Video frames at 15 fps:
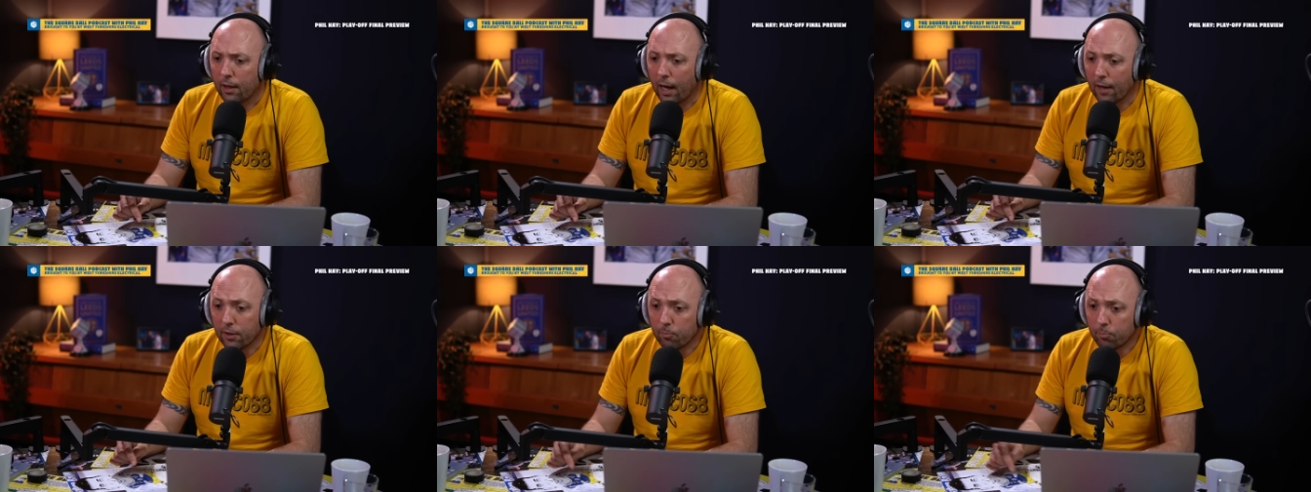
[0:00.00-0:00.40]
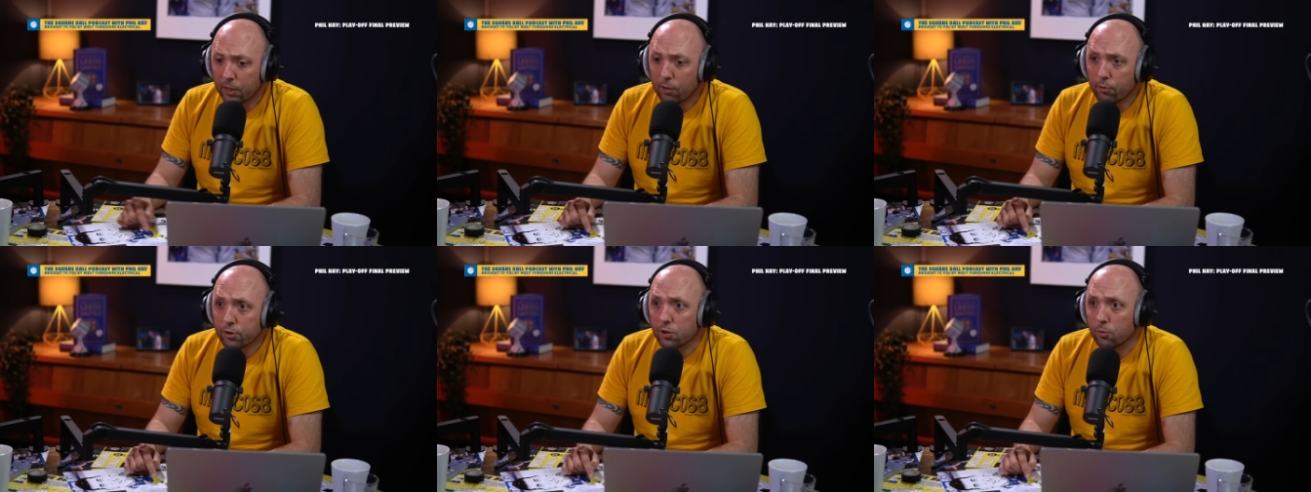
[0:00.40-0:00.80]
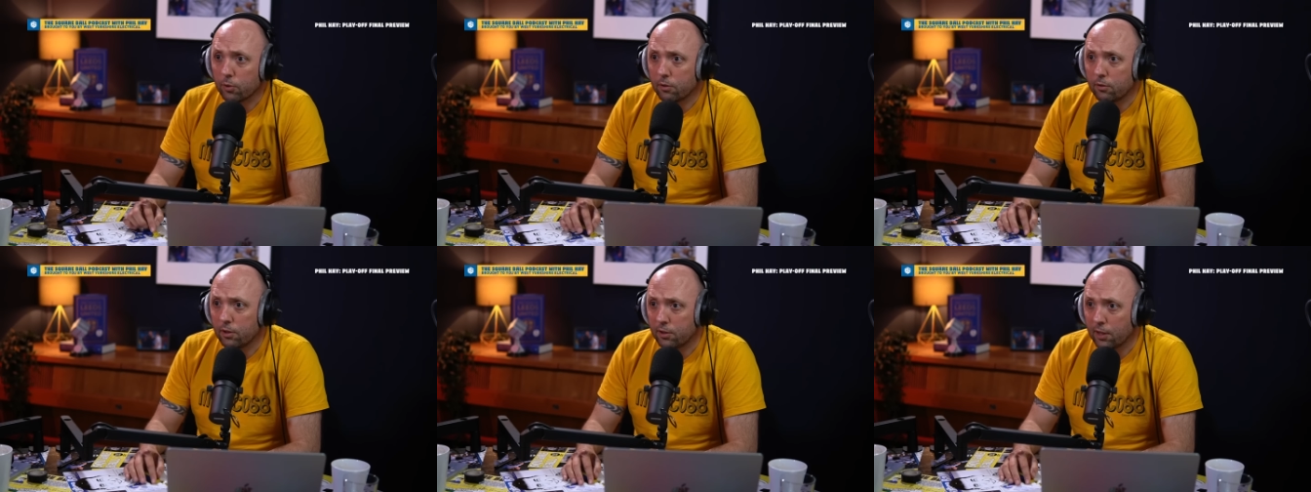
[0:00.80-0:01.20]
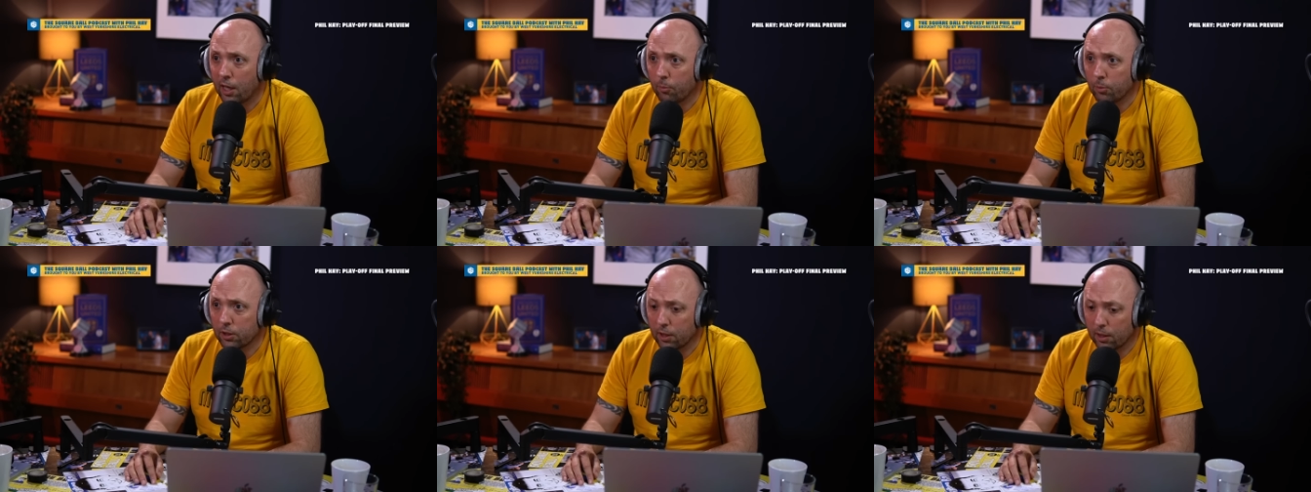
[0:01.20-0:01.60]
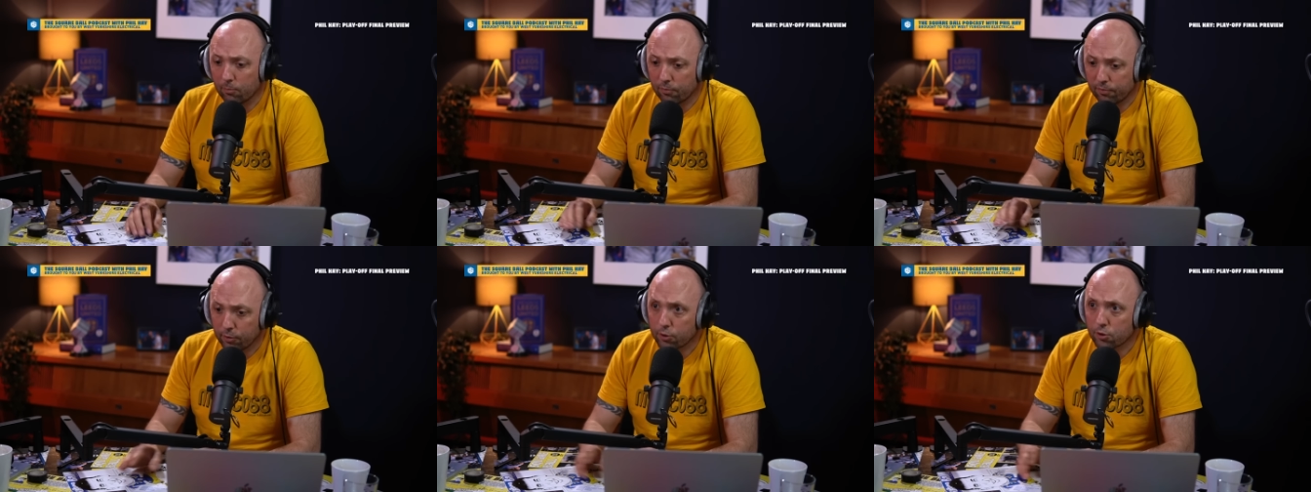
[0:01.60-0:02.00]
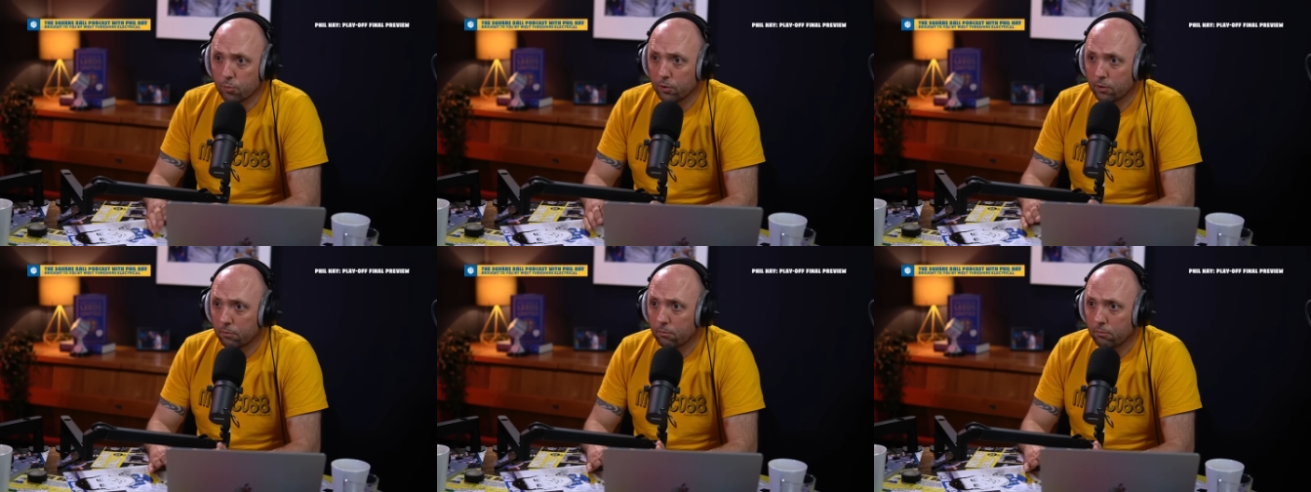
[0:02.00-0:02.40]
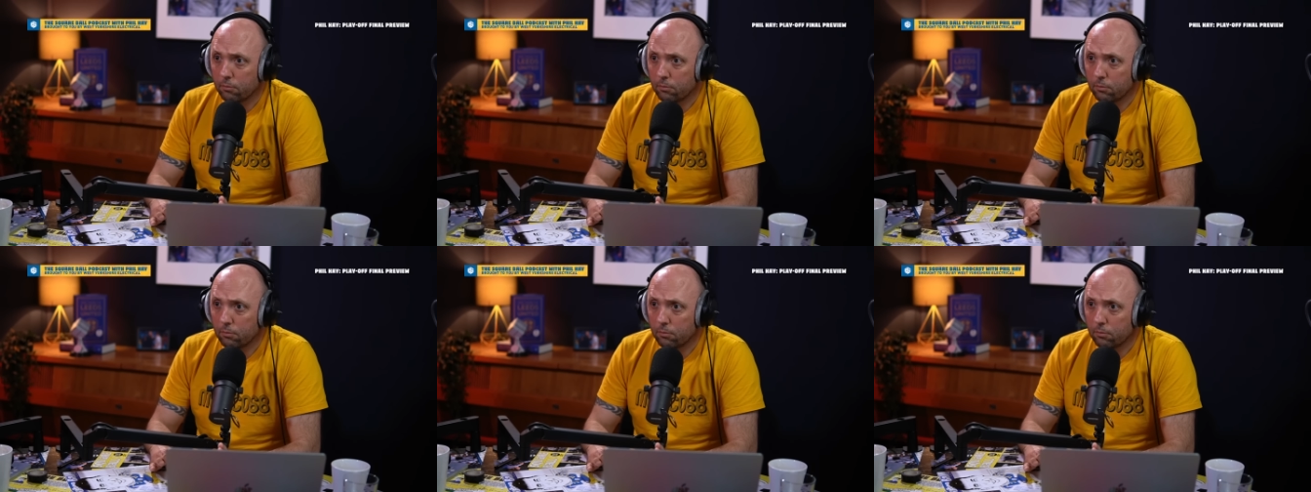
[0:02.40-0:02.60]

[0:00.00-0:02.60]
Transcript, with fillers: And then Bielsa with the Derby game, first one,